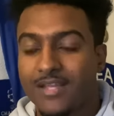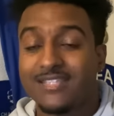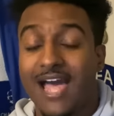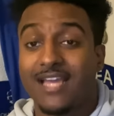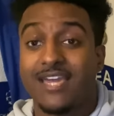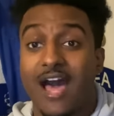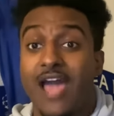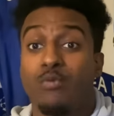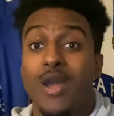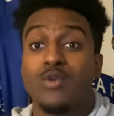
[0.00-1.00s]
That
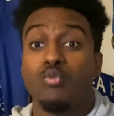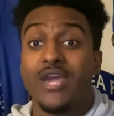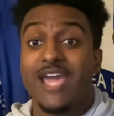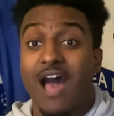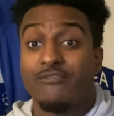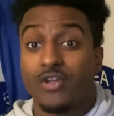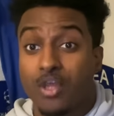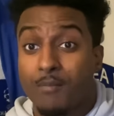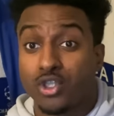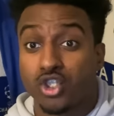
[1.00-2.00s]
guy, when we have the
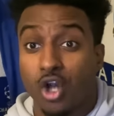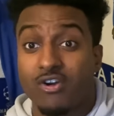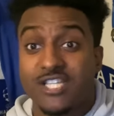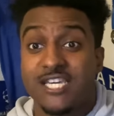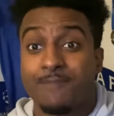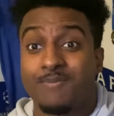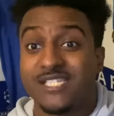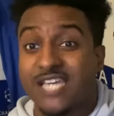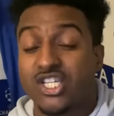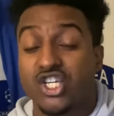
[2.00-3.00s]
majority of
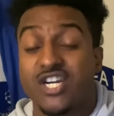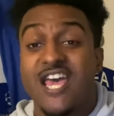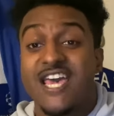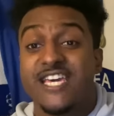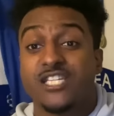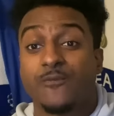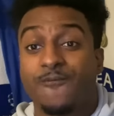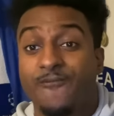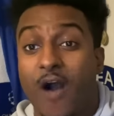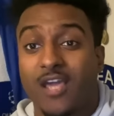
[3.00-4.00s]
possession, he is
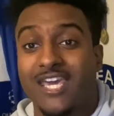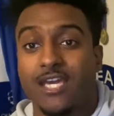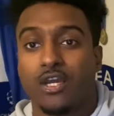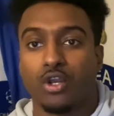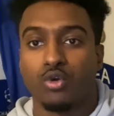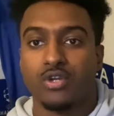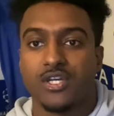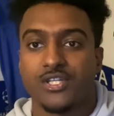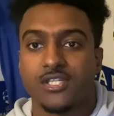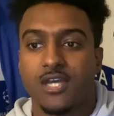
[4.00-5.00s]
fucking
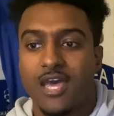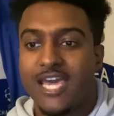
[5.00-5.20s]
clueless.